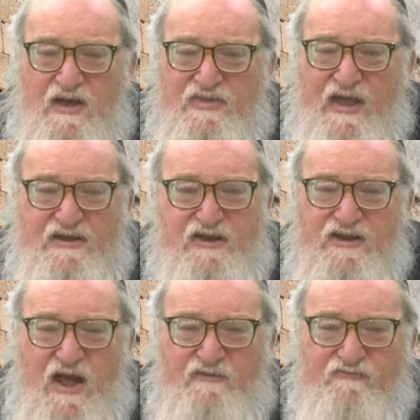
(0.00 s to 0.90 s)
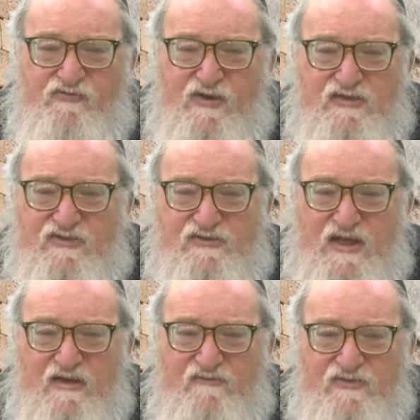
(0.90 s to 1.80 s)
and they did not free the
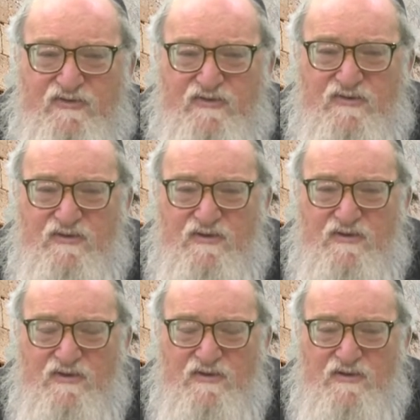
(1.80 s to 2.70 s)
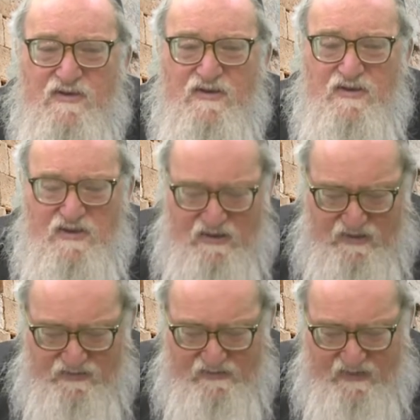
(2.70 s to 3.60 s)
slaves
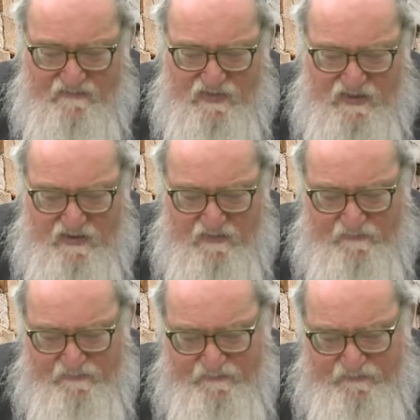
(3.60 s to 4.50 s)
in the 7th year.